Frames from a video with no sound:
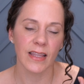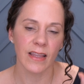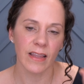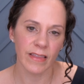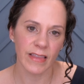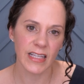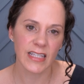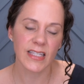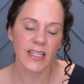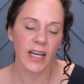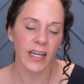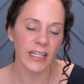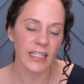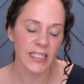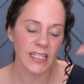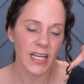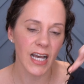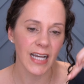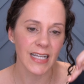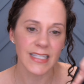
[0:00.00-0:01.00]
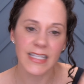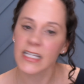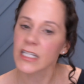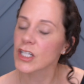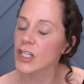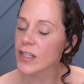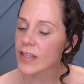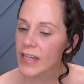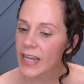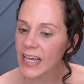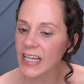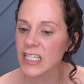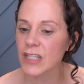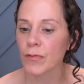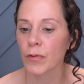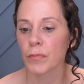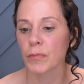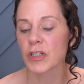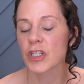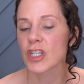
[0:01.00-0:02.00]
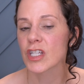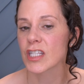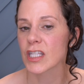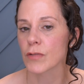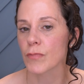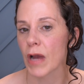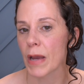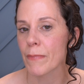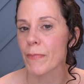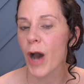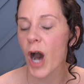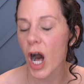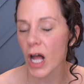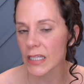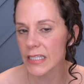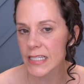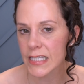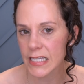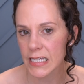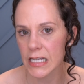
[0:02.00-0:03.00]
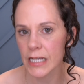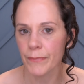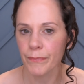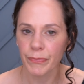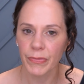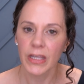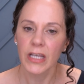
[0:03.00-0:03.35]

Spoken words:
this kind of ties into the next one, which is the right policy.